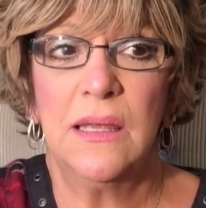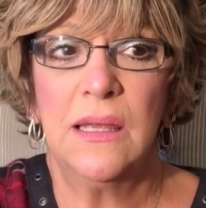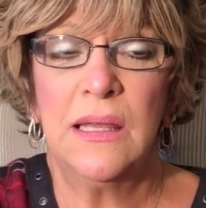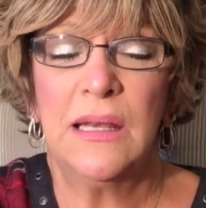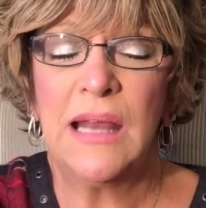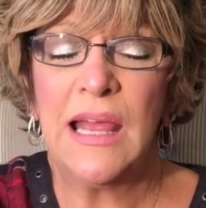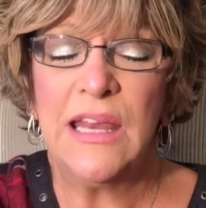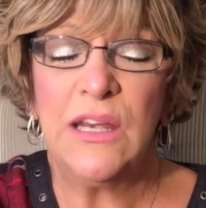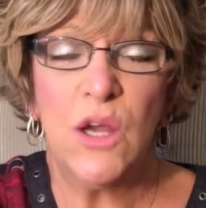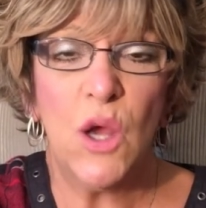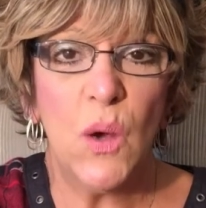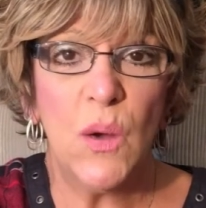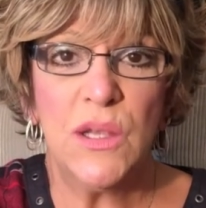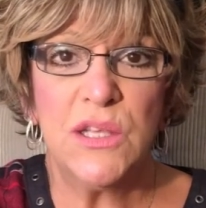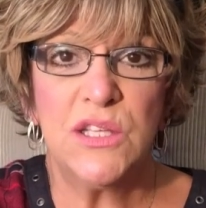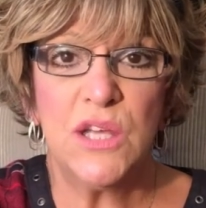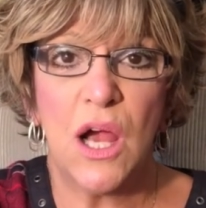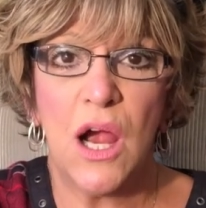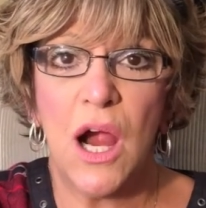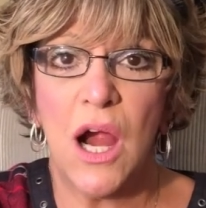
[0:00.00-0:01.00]
and I know
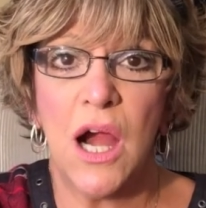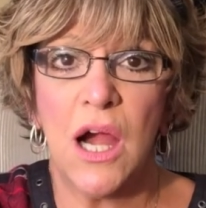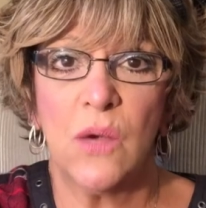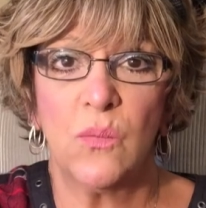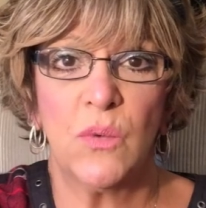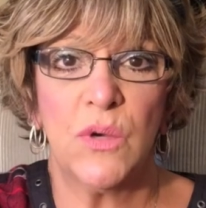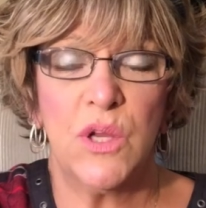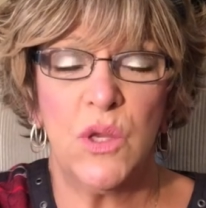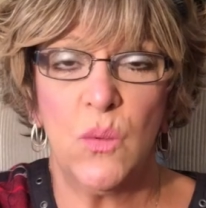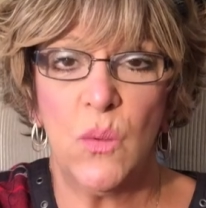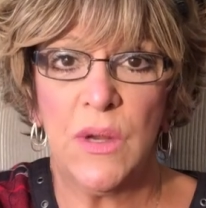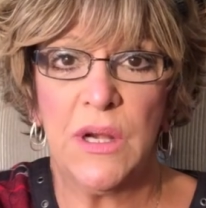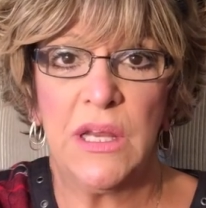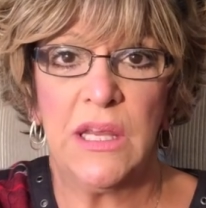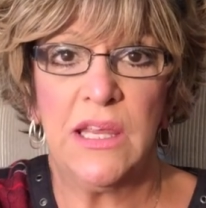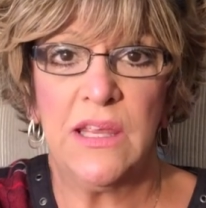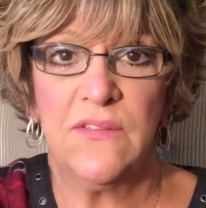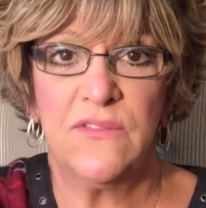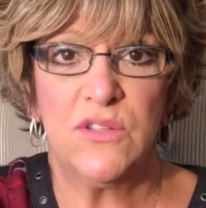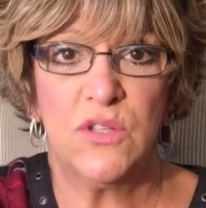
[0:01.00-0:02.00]
it's hard when you want to
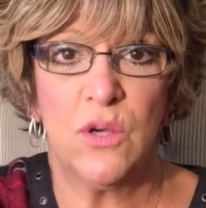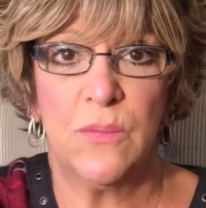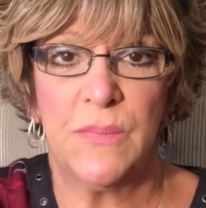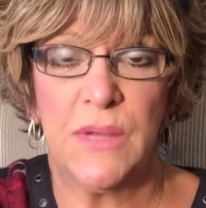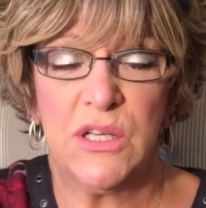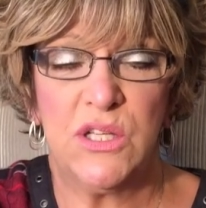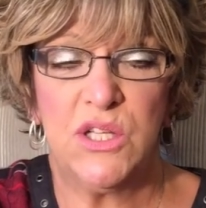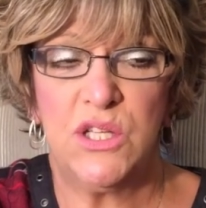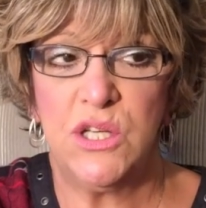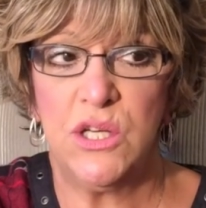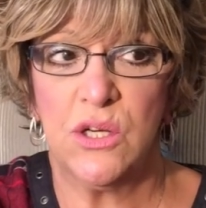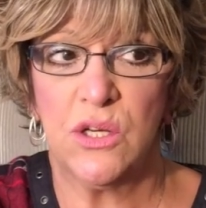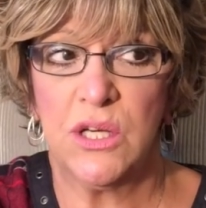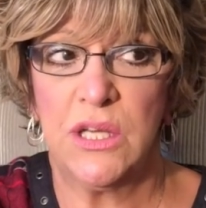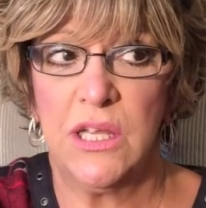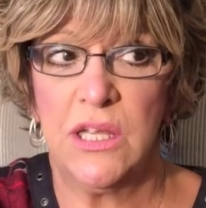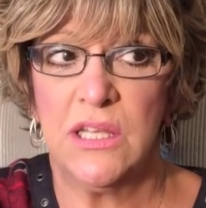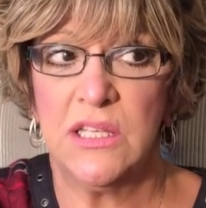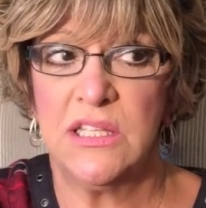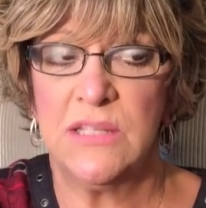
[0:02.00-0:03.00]
give so much to your
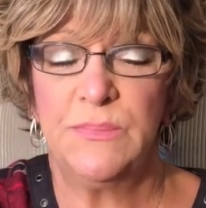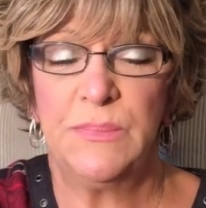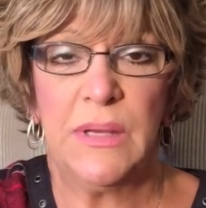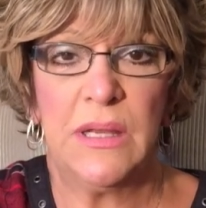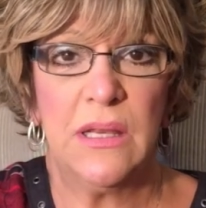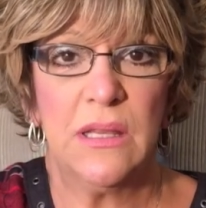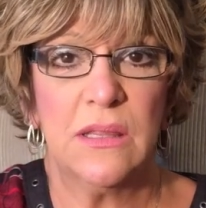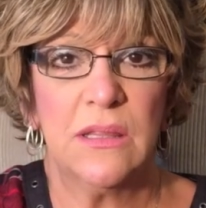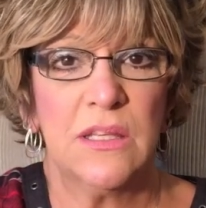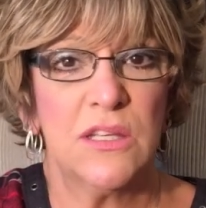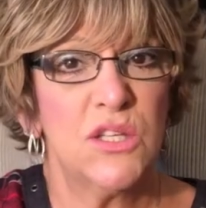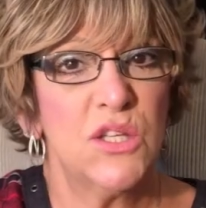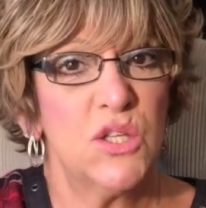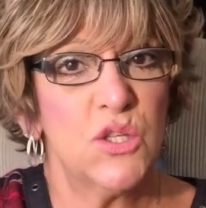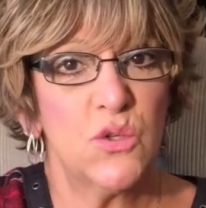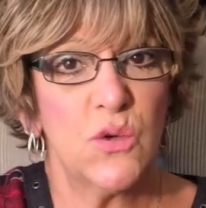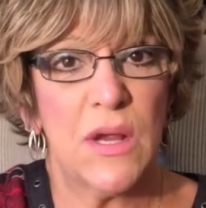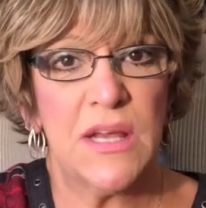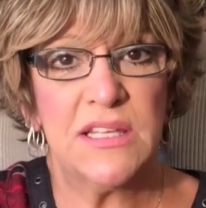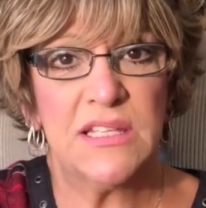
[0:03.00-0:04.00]
kids, but the
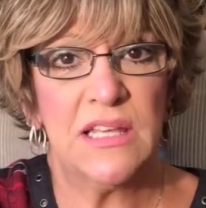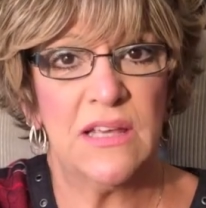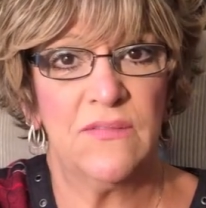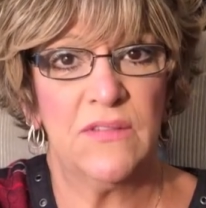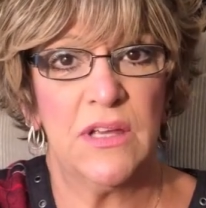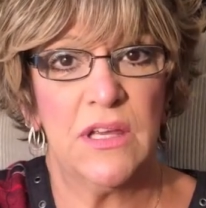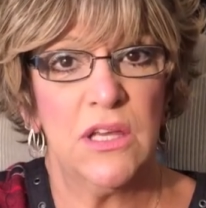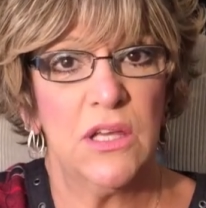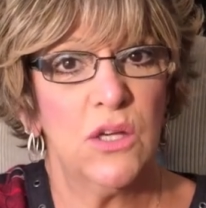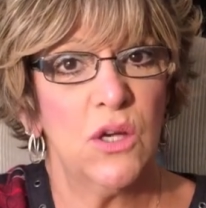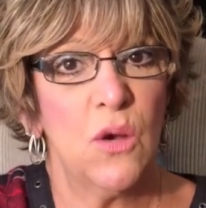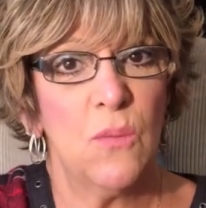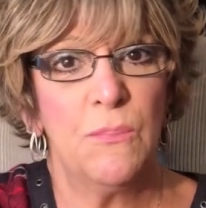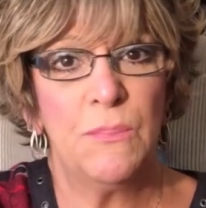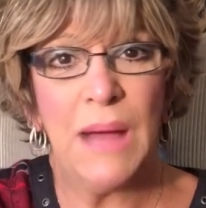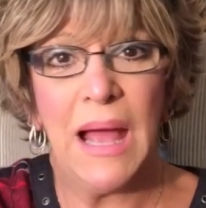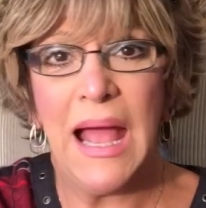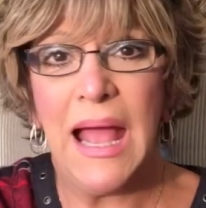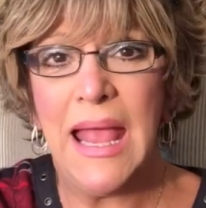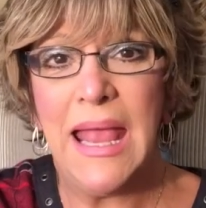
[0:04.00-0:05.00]
stress of it, you know,
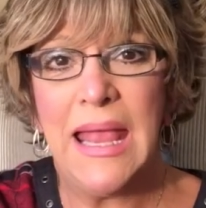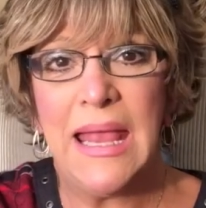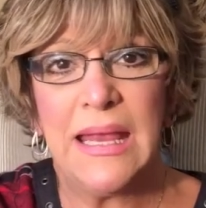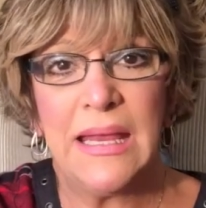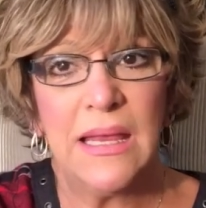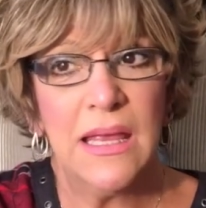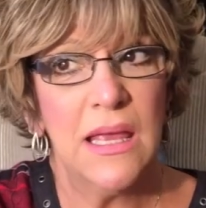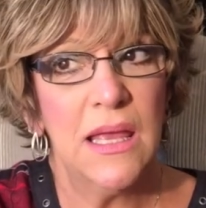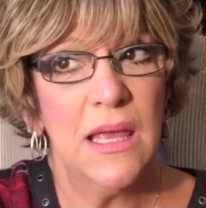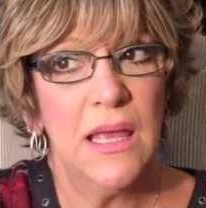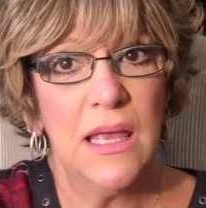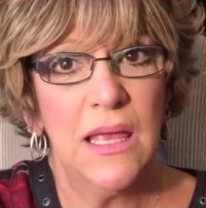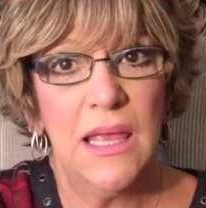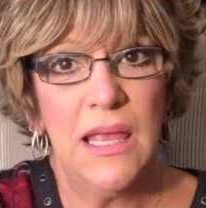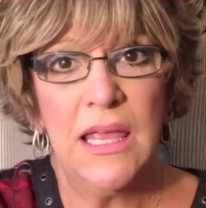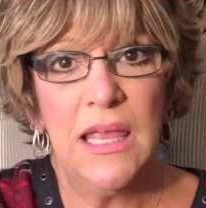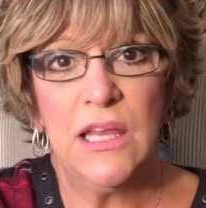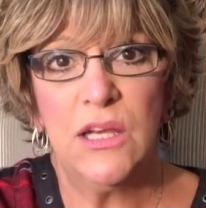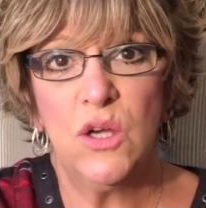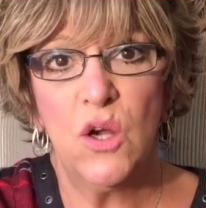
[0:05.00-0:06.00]
buying
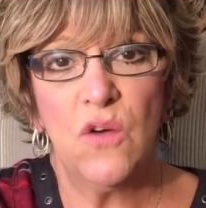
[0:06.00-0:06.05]
in